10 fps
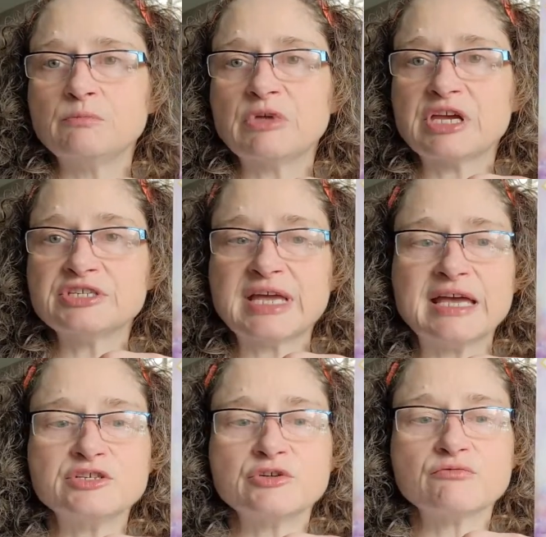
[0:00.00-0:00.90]
Because
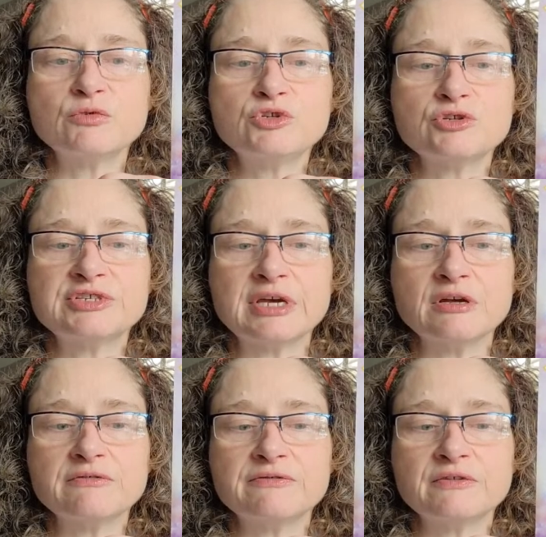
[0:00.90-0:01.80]
as you root
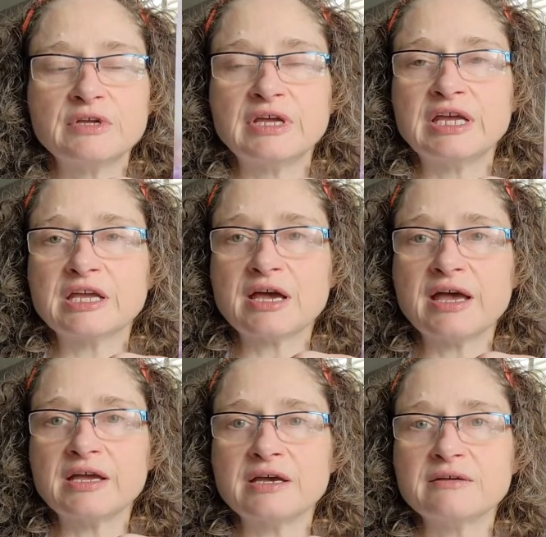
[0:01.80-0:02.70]
yourself in
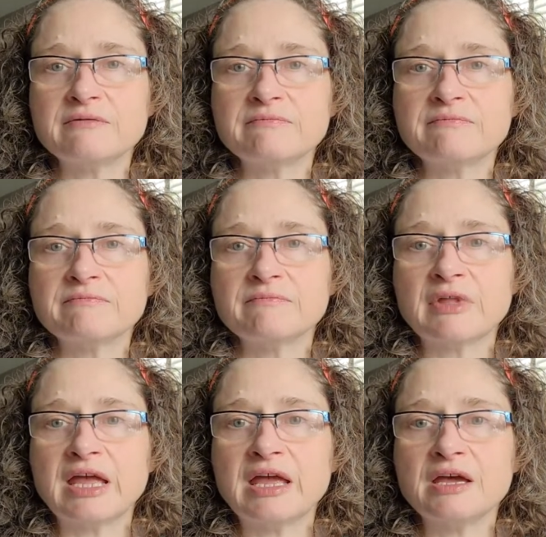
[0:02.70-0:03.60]
Gaia
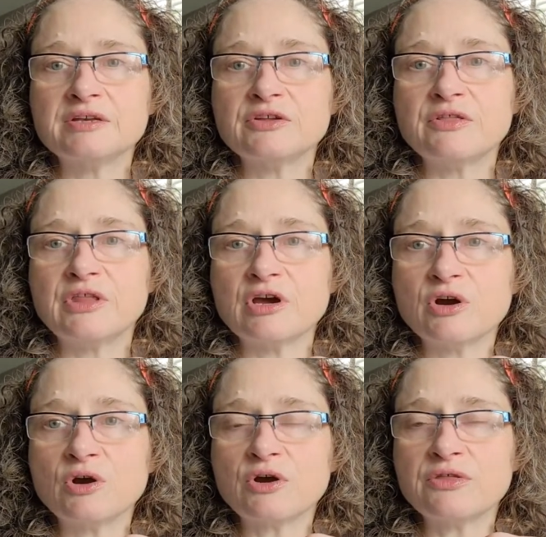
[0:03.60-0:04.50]
and the
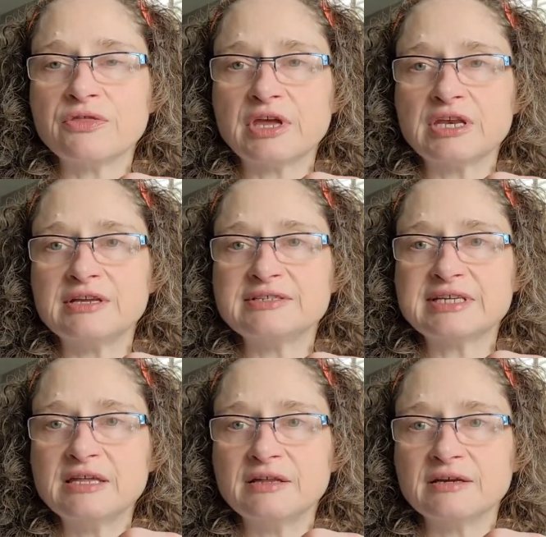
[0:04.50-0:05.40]
earth that needs
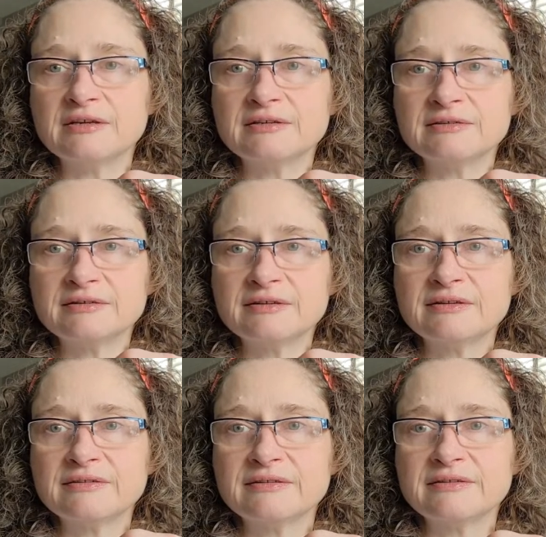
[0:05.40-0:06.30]
healing,
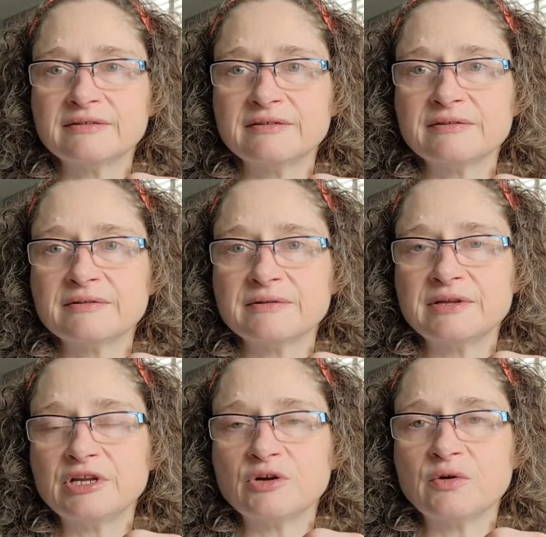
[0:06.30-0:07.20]

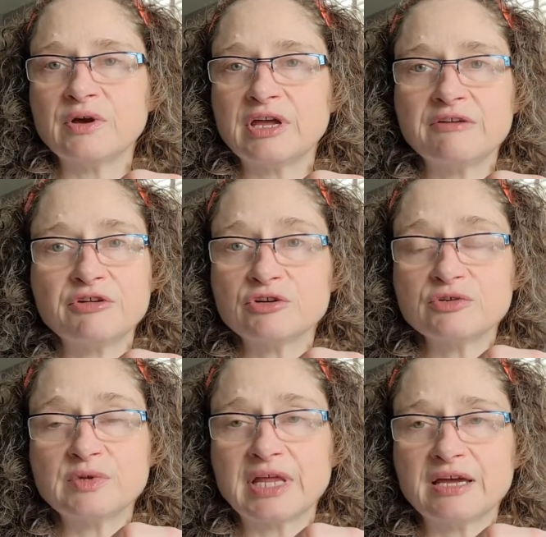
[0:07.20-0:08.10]
you know, if you're
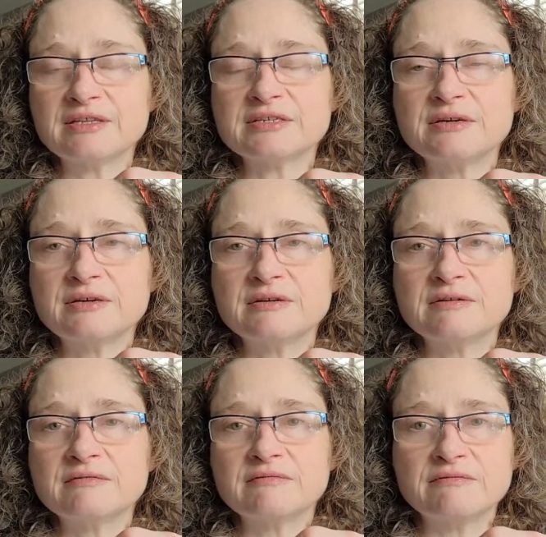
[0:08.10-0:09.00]
doing that,
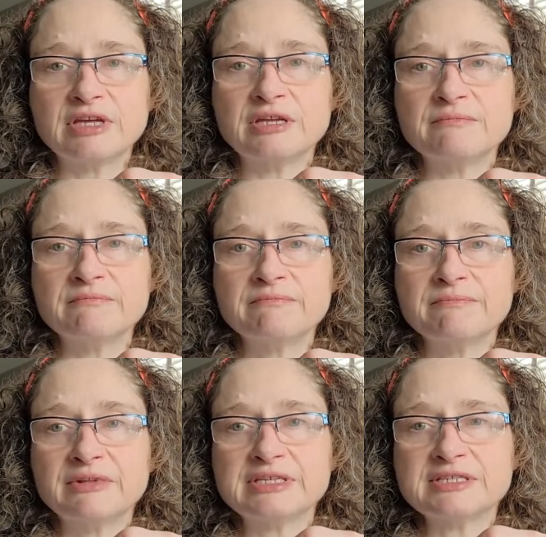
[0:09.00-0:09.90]
then
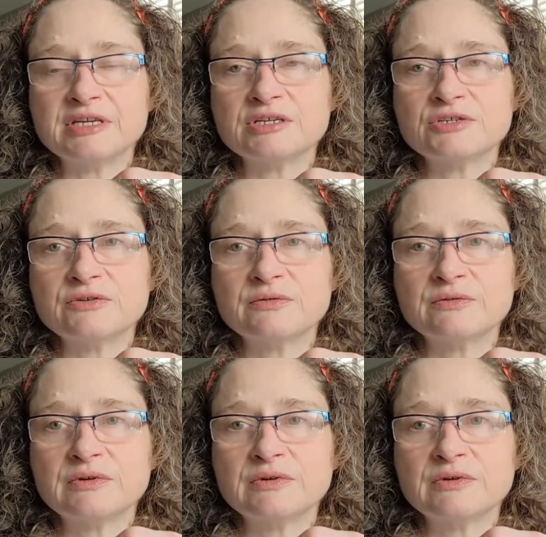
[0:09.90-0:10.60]
that's an issue.